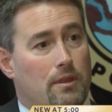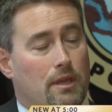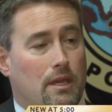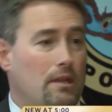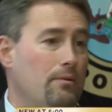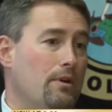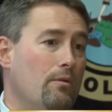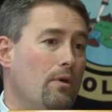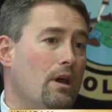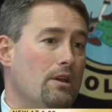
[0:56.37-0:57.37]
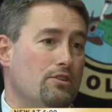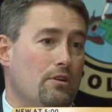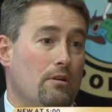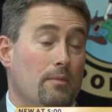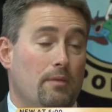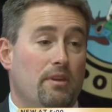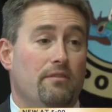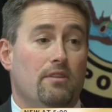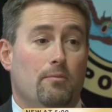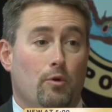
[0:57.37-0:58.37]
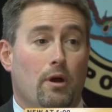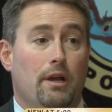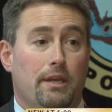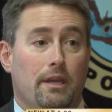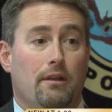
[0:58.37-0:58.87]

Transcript: think anywhere in Waukesha, or maybe even the Milwaukee